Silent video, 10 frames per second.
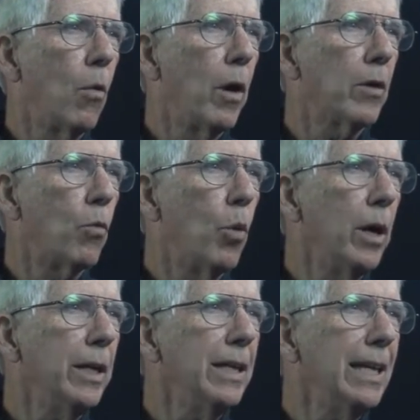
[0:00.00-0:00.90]
what
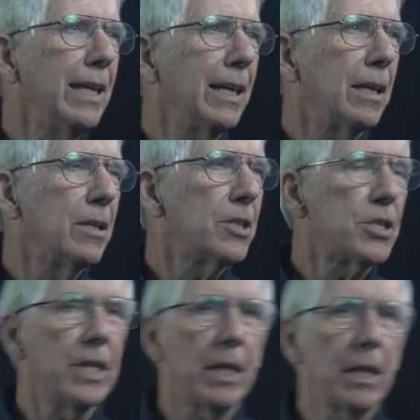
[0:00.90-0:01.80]
one
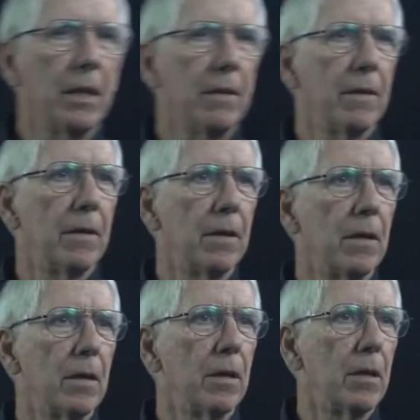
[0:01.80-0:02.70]
city
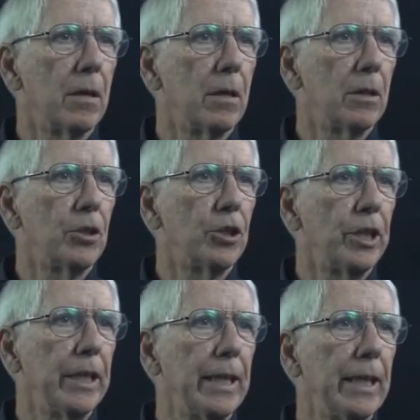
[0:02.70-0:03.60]

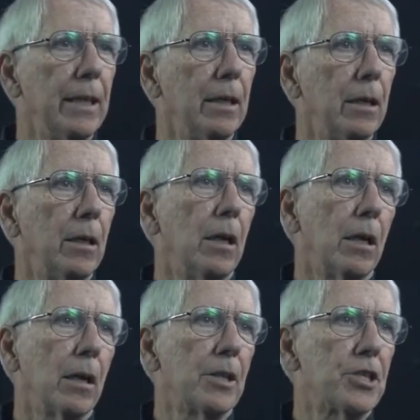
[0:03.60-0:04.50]
she,
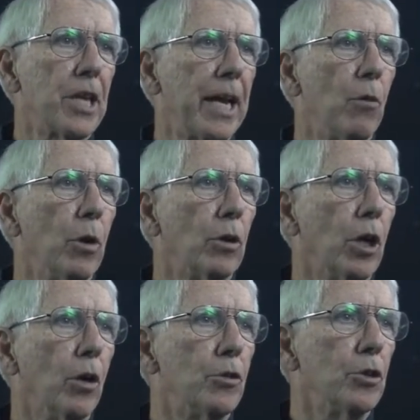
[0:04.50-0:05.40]
let's say, will
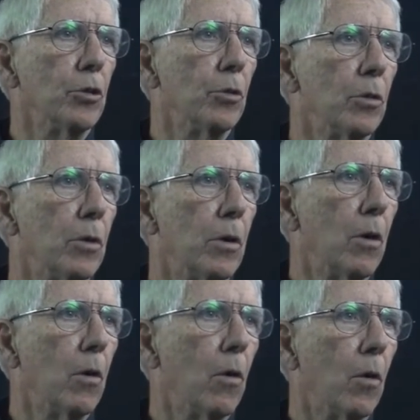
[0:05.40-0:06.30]
go to,
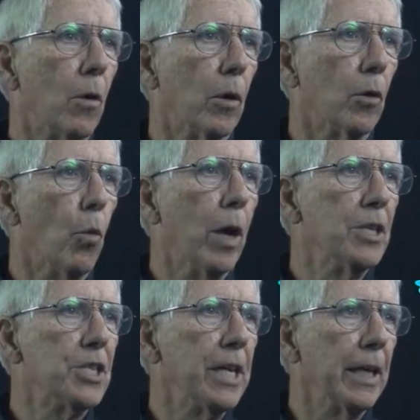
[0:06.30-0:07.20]
or
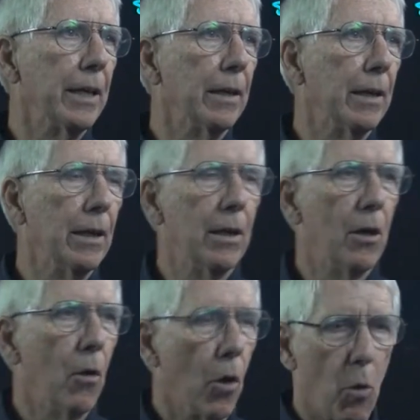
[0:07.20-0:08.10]
was in,
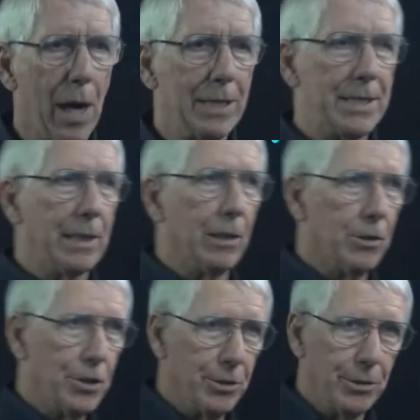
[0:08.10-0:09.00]
or wants to go
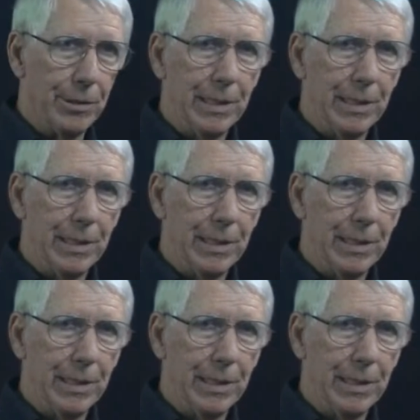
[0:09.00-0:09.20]
to.